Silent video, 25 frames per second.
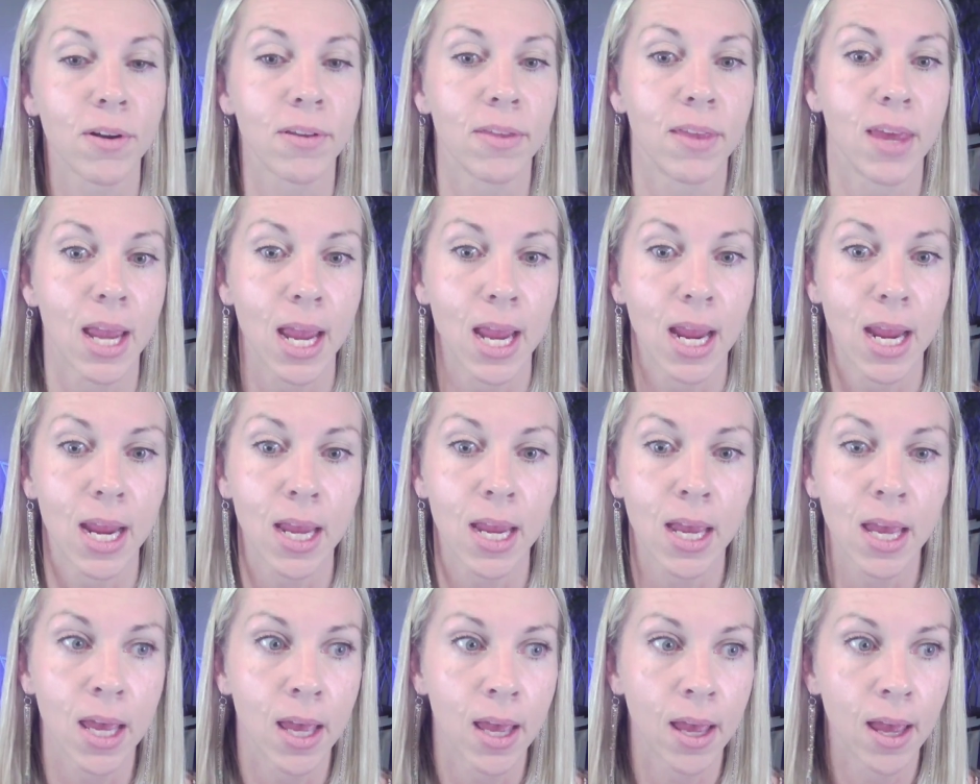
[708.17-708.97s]
or
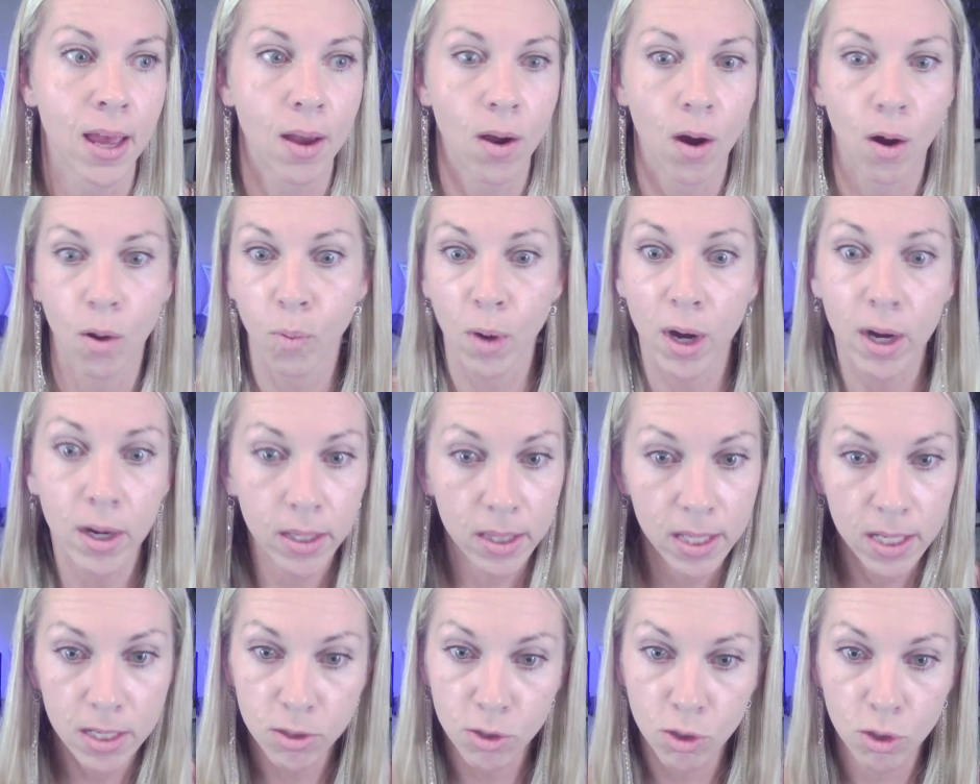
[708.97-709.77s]
they are
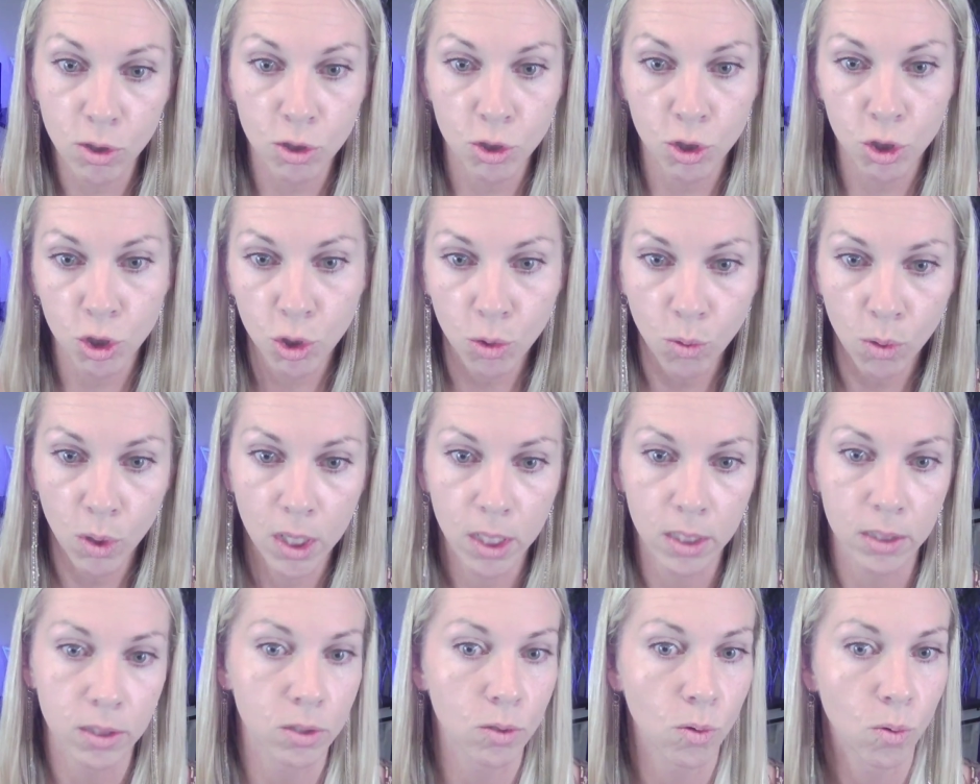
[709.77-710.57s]
wearing these certain
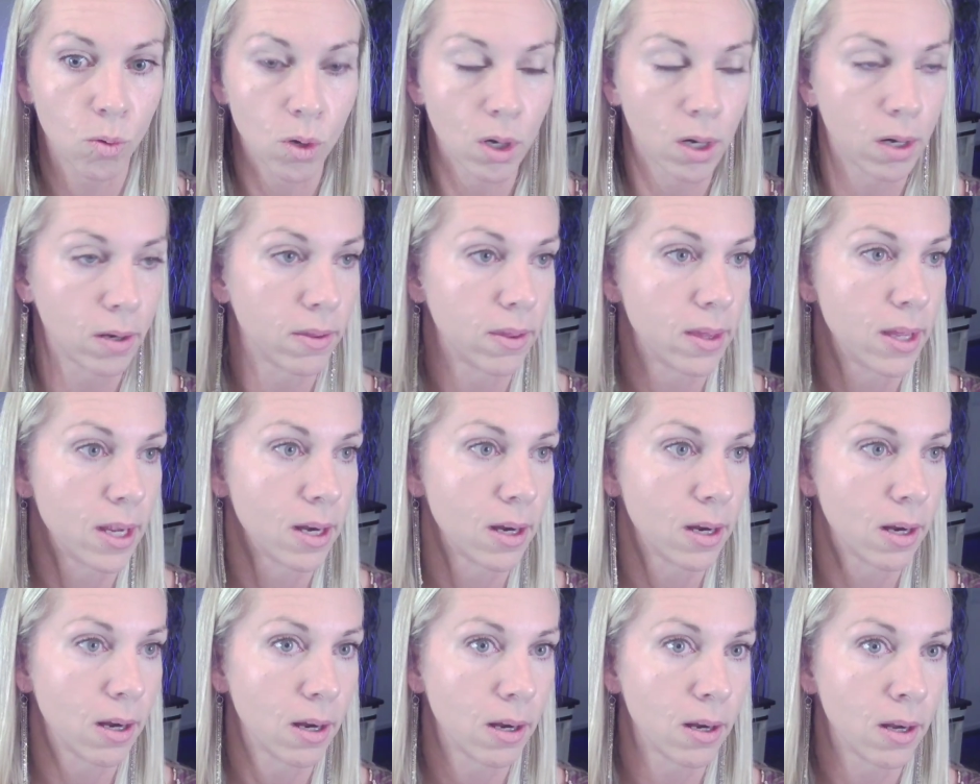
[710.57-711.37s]
shorts, or
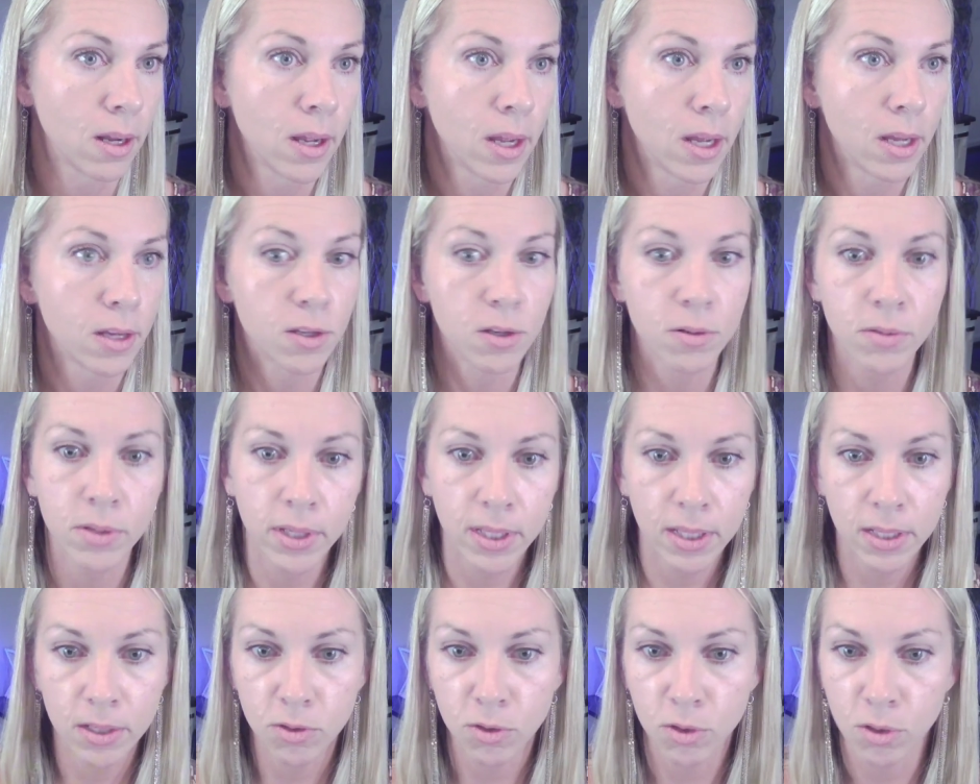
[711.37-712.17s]
they're
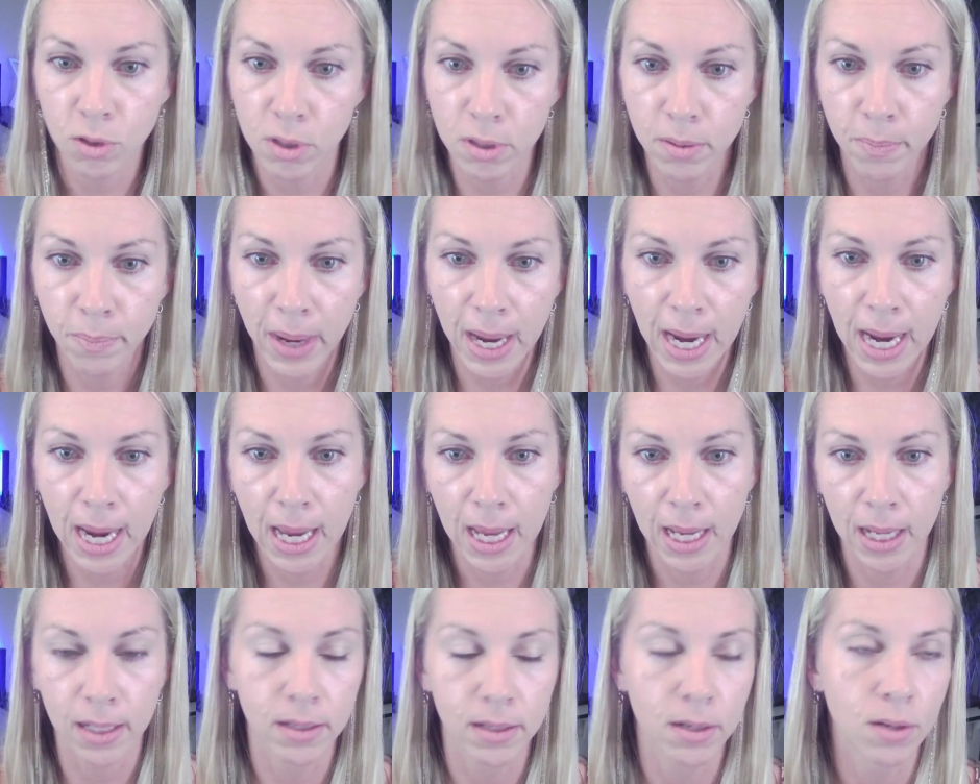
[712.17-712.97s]
using this certain
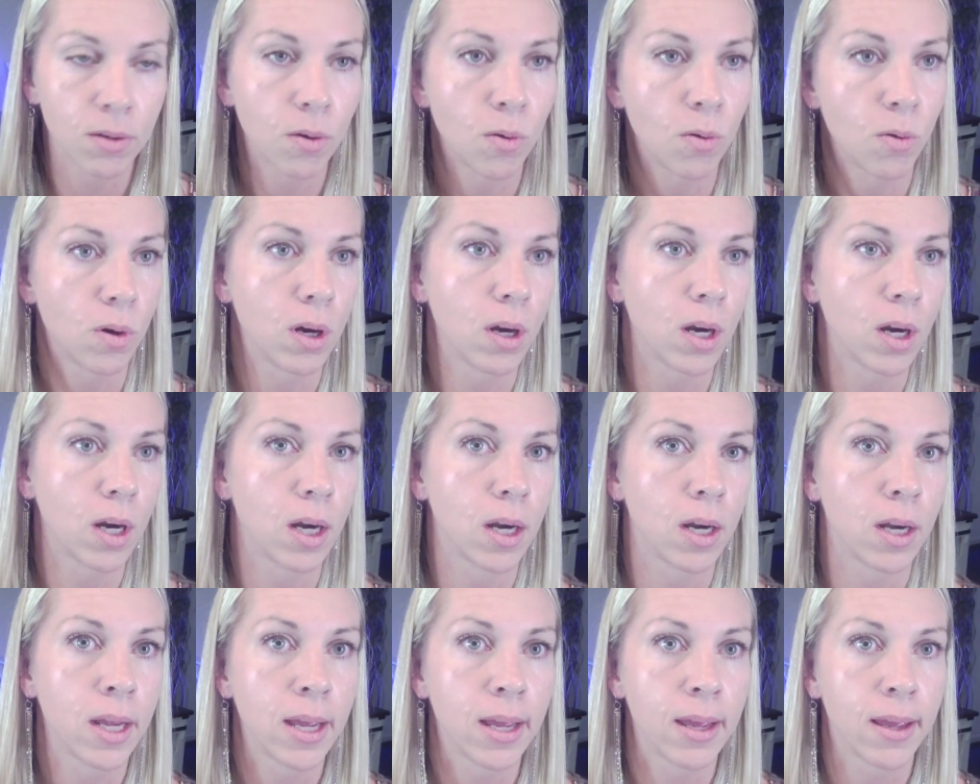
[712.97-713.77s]
band,
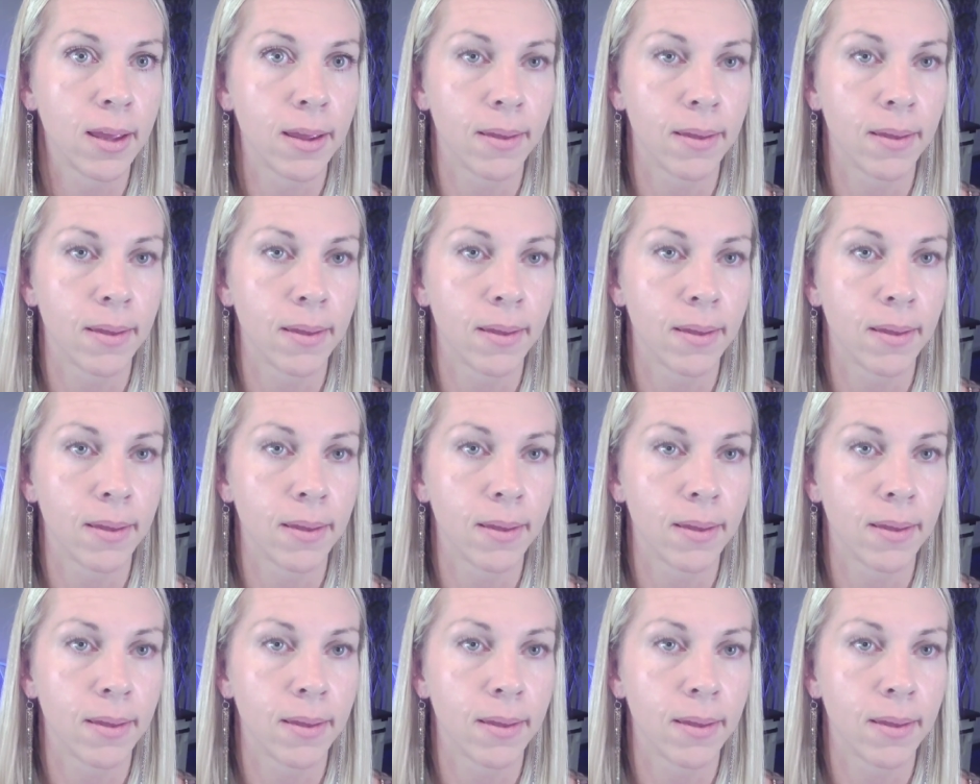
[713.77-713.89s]
or